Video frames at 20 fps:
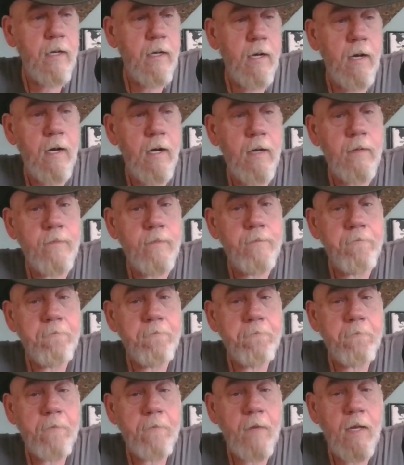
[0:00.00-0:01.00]
Um,
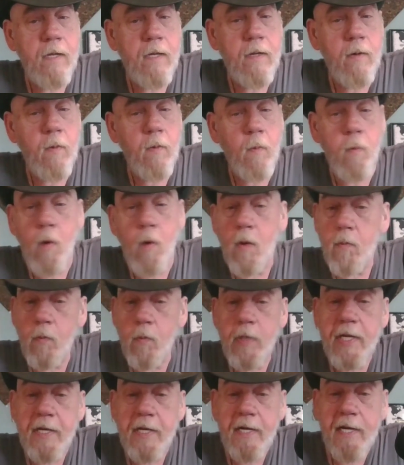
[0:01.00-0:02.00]
what
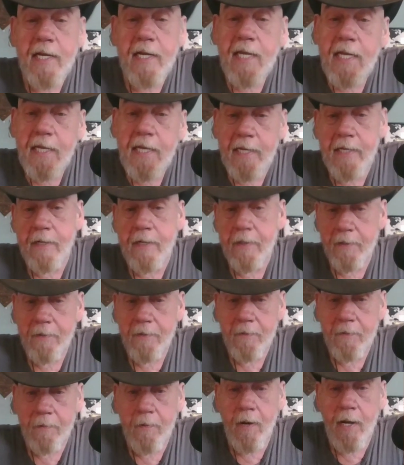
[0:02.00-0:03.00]
we need
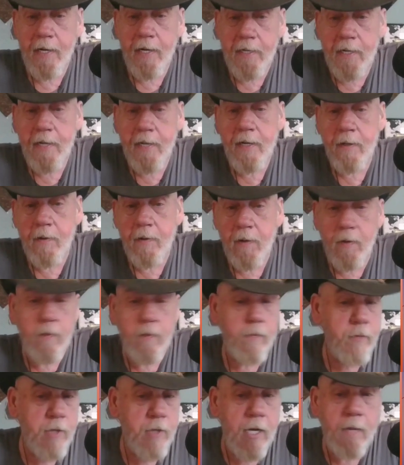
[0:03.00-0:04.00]
right now,
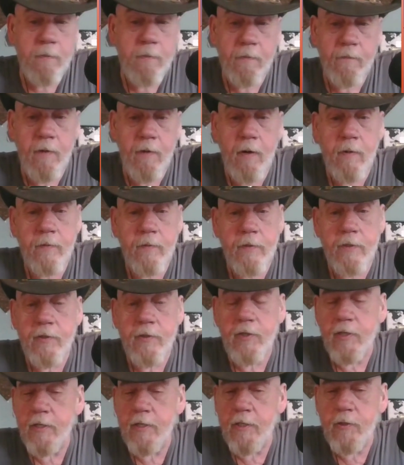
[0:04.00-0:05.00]
on top of all
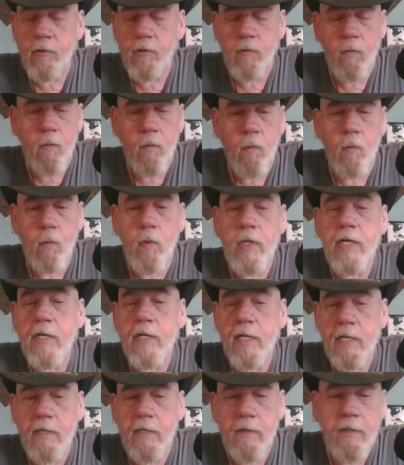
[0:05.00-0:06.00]
this, is we
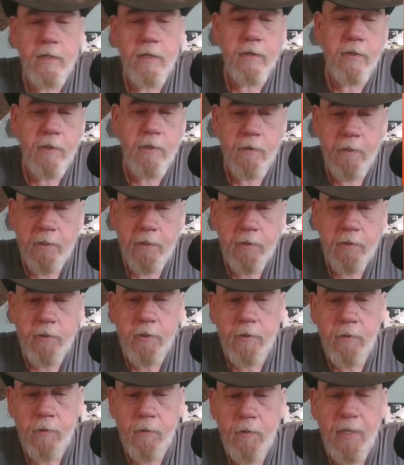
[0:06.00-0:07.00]
need the Attorney
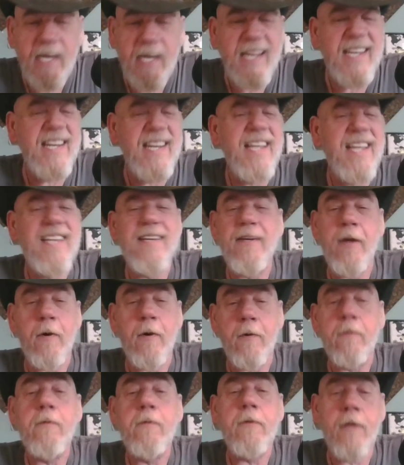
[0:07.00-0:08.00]
General. And
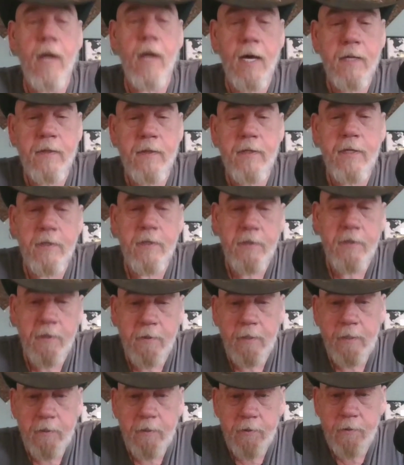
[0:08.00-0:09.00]
no, not the
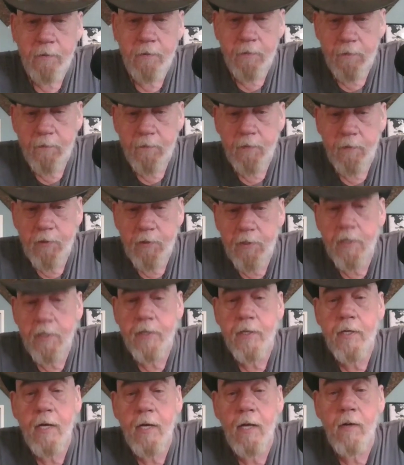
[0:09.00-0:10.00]
Attorney General of the
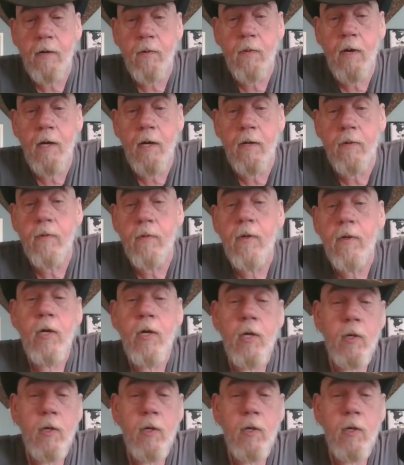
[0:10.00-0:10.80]
state of Colorado.